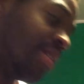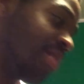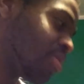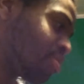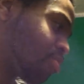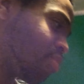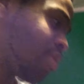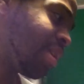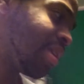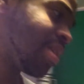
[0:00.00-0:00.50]

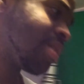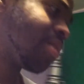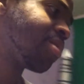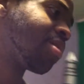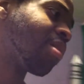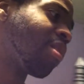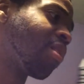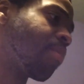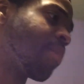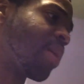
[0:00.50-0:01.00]
else really to
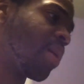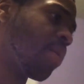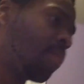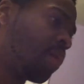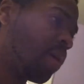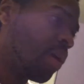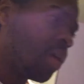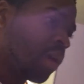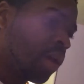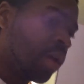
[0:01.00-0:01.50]
talk about.
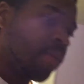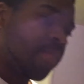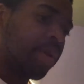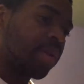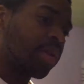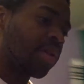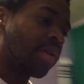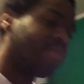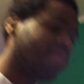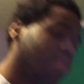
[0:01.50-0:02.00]

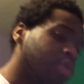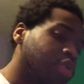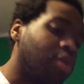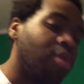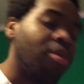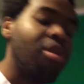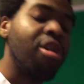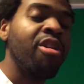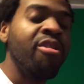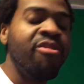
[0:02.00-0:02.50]
Nothing enough to
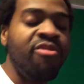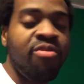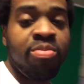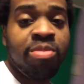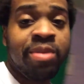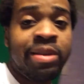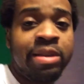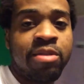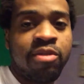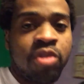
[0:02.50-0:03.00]
show off.
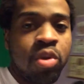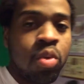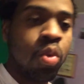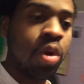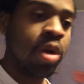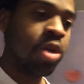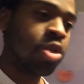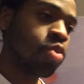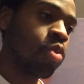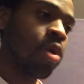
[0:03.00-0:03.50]
Except for the
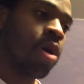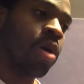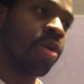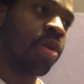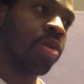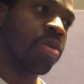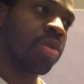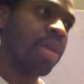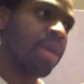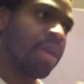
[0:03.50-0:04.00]
Where's
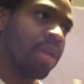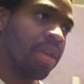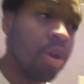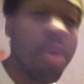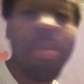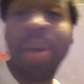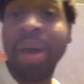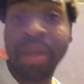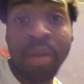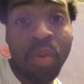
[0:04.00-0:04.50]
Waldo thing. Go
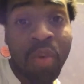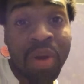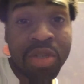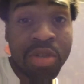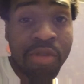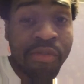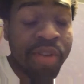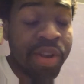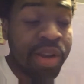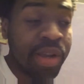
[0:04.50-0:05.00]
back and watch
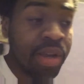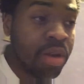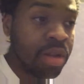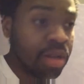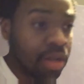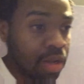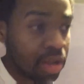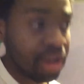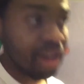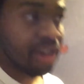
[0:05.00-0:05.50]
the video
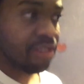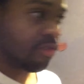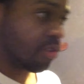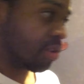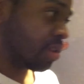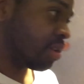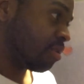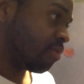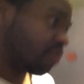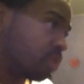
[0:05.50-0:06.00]
and look
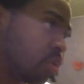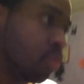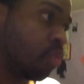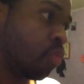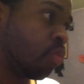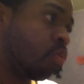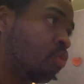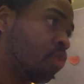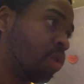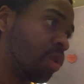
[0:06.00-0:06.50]
carefully if
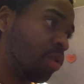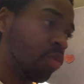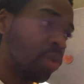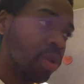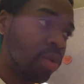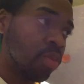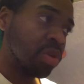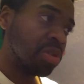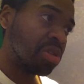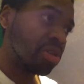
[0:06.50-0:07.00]
you really
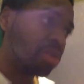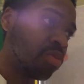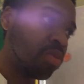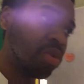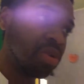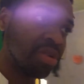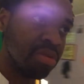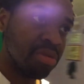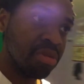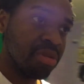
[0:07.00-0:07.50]
want to see
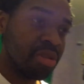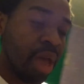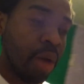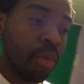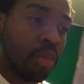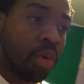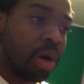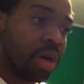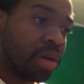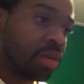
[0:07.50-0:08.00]
what that
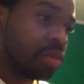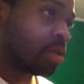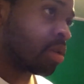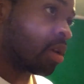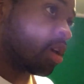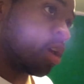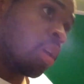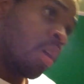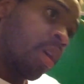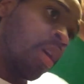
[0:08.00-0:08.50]
was.
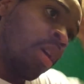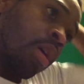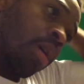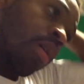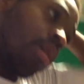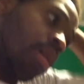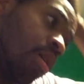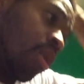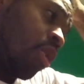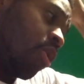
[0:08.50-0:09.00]

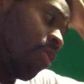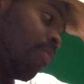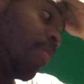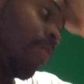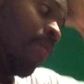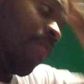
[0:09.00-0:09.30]
I